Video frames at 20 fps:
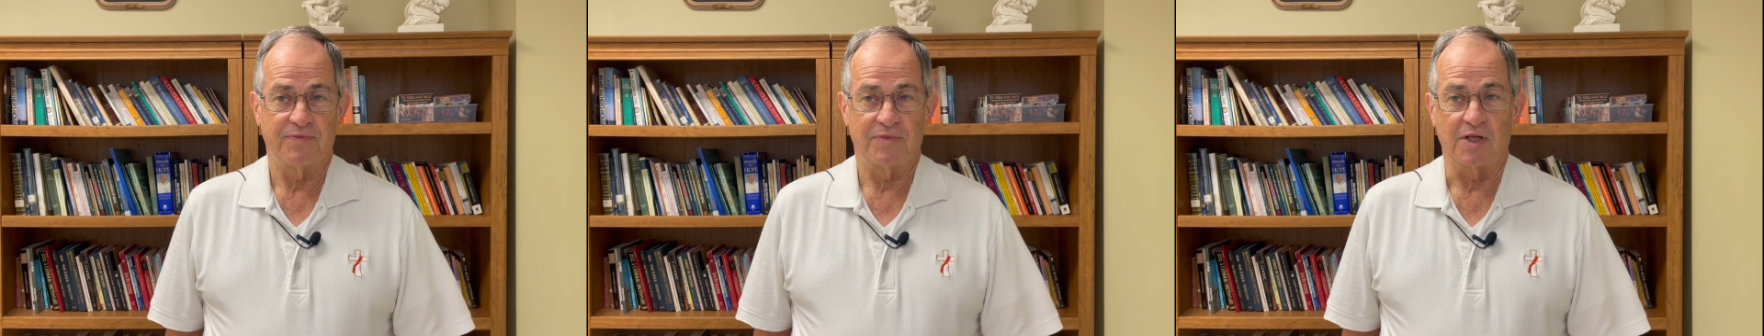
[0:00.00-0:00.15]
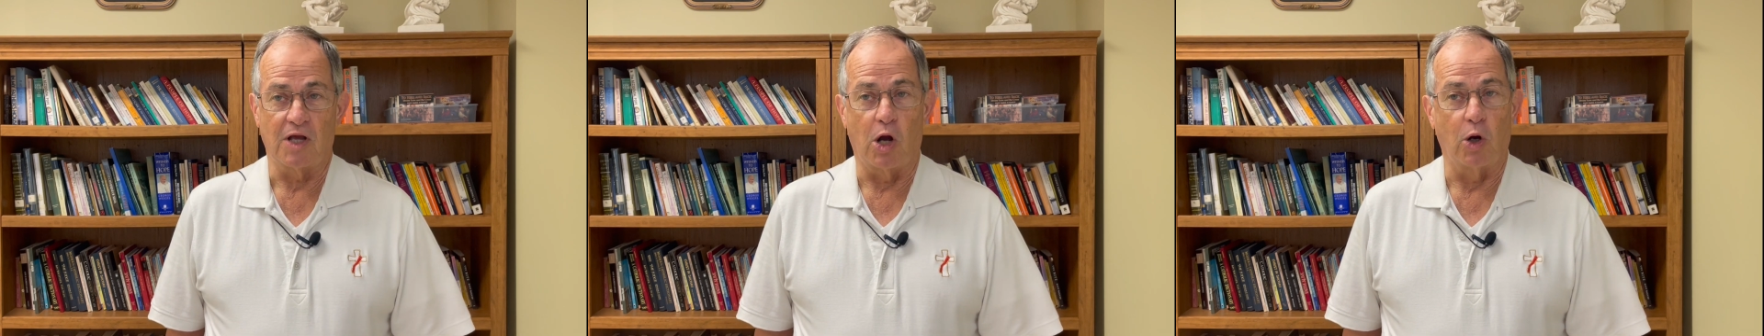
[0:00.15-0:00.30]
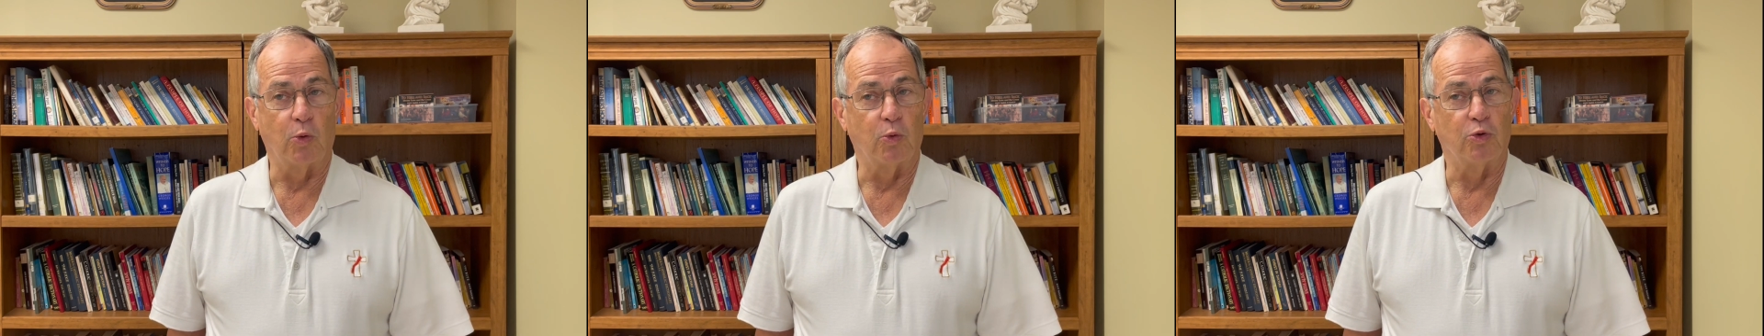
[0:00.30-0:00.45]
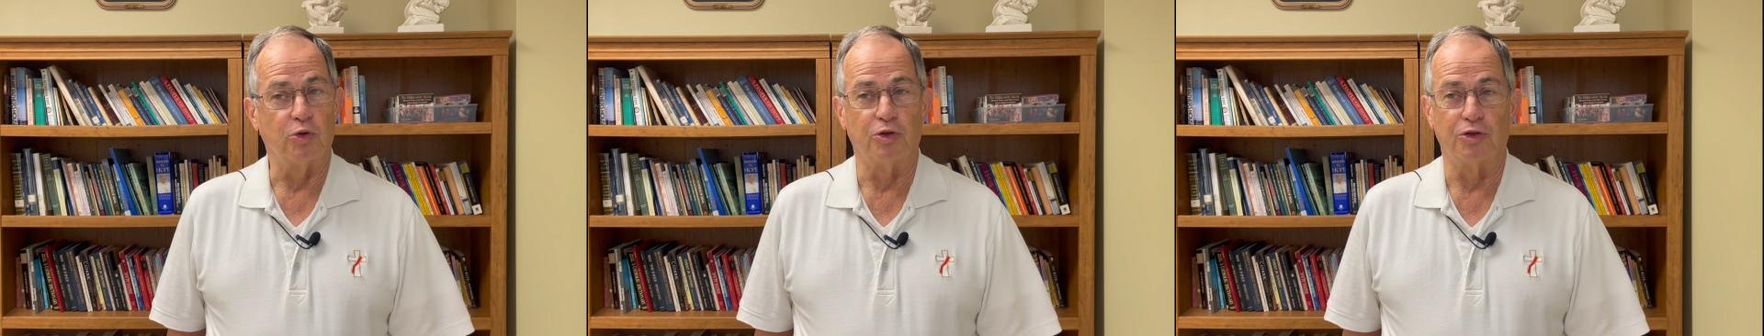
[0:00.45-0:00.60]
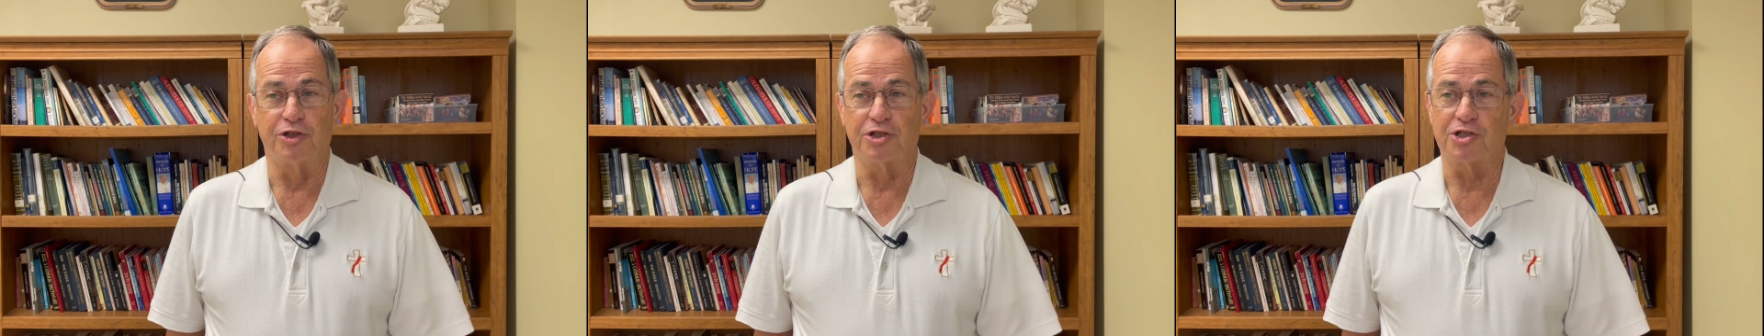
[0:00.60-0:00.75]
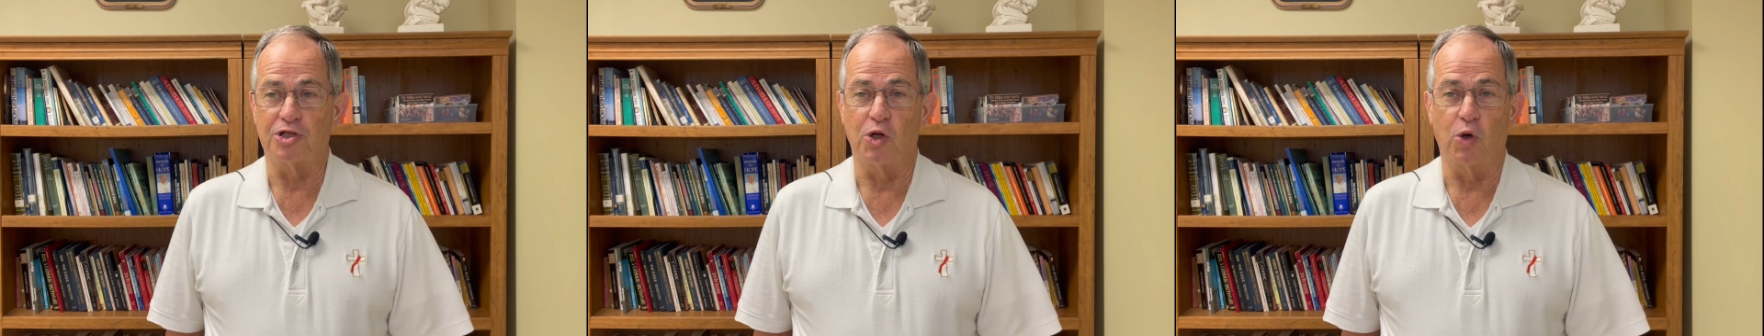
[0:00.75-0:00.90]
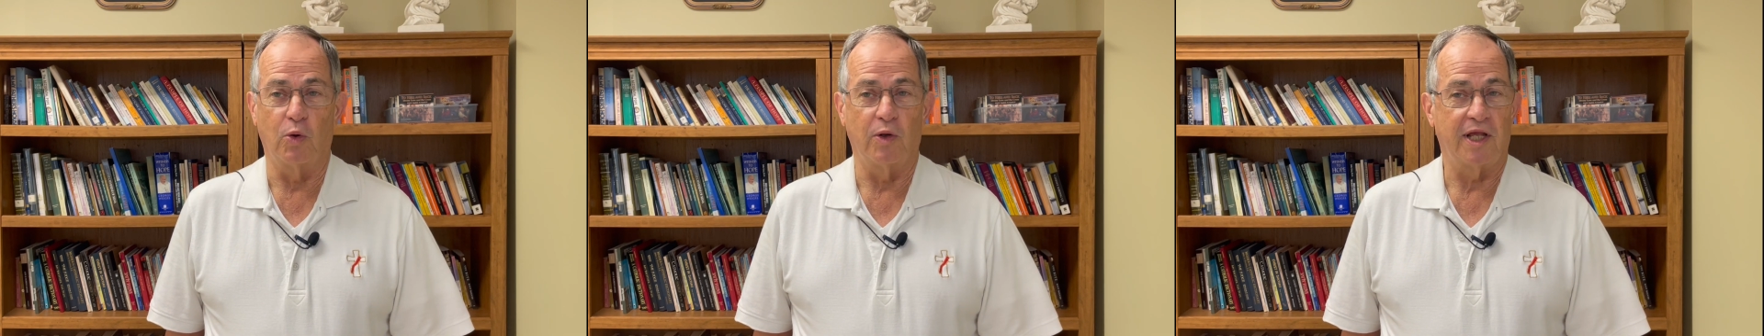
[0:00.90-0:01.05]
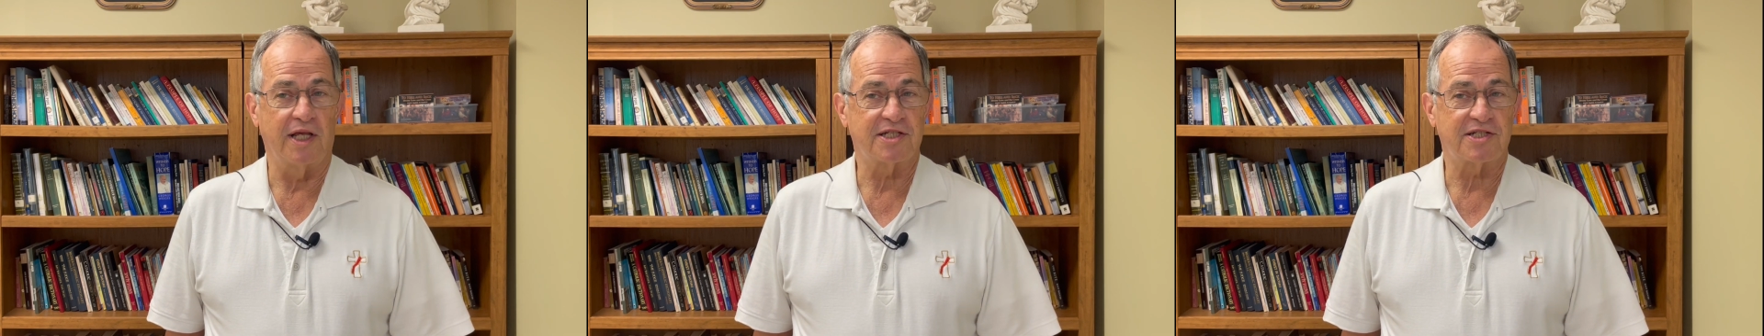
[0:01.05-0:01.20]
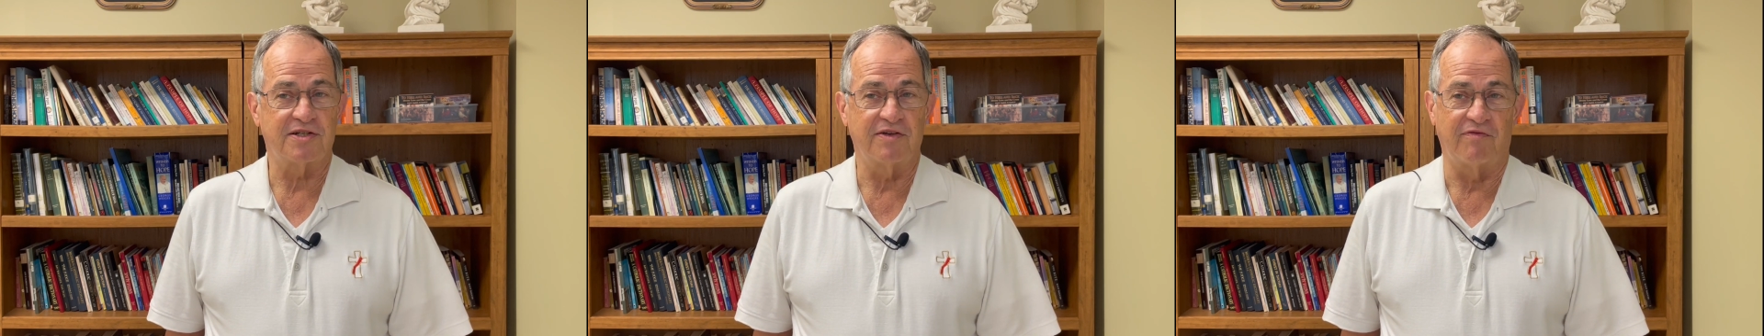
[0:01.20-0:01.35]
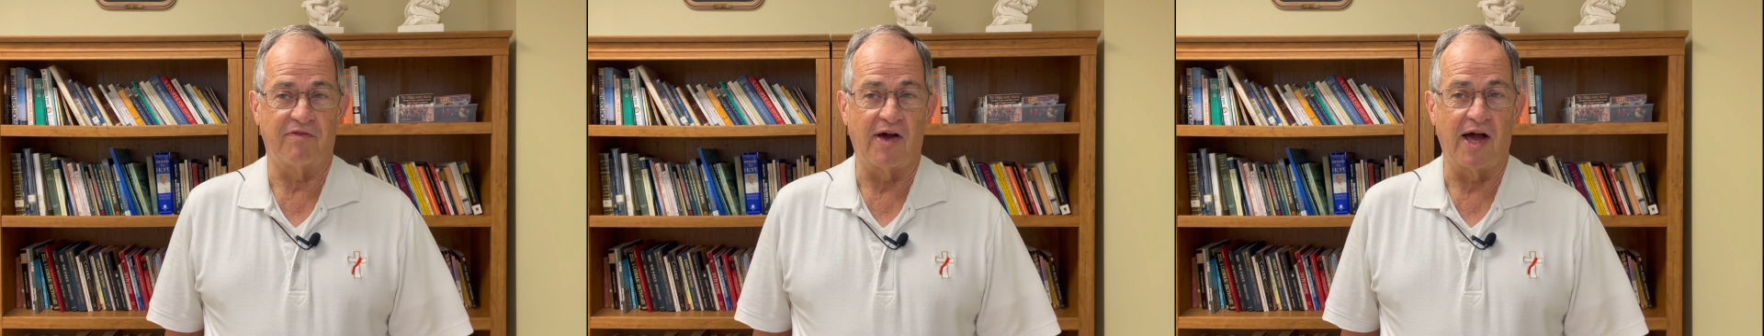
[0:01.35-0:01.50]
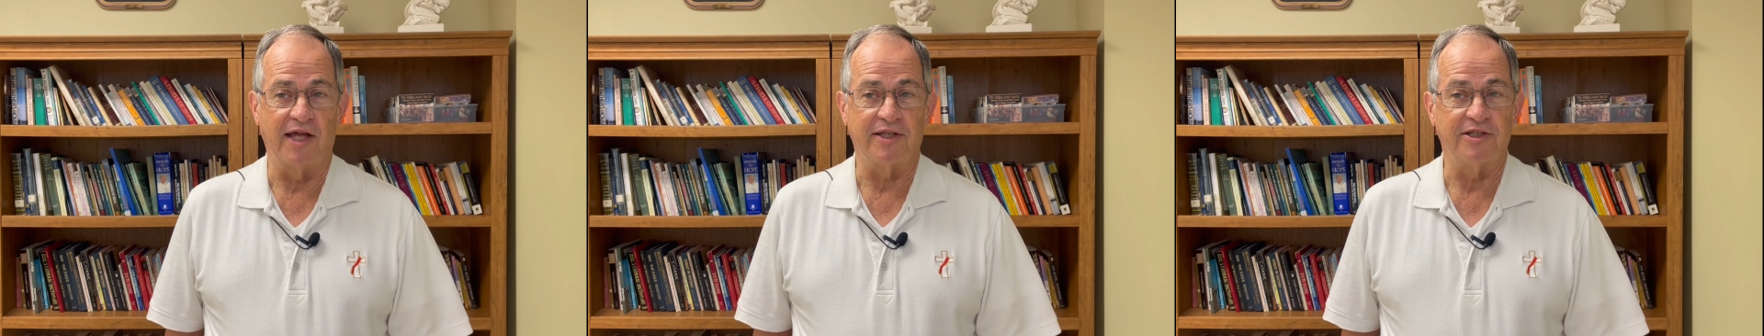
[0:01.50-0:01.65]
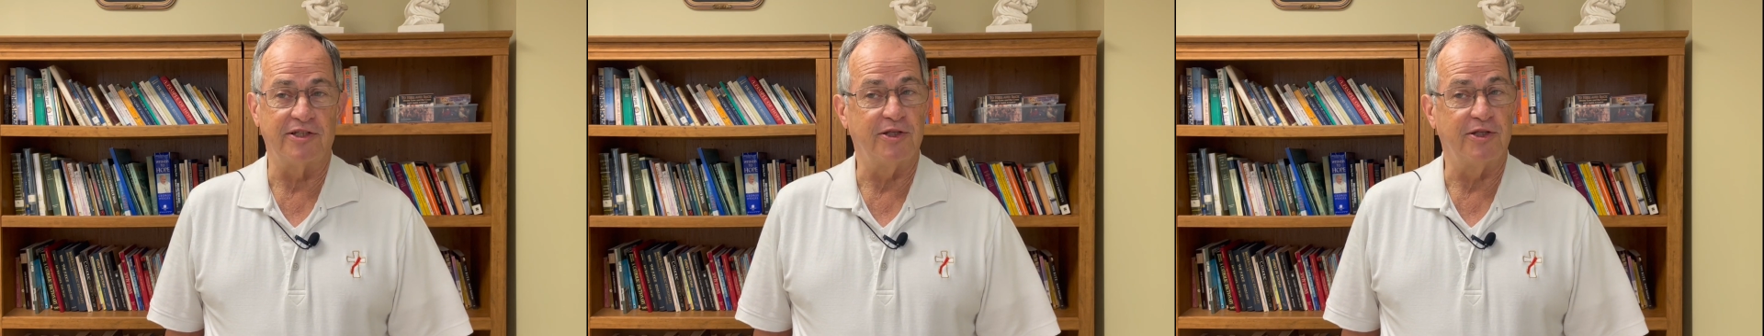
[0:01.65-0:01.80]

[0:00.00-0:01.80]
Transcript: Our world is no less divided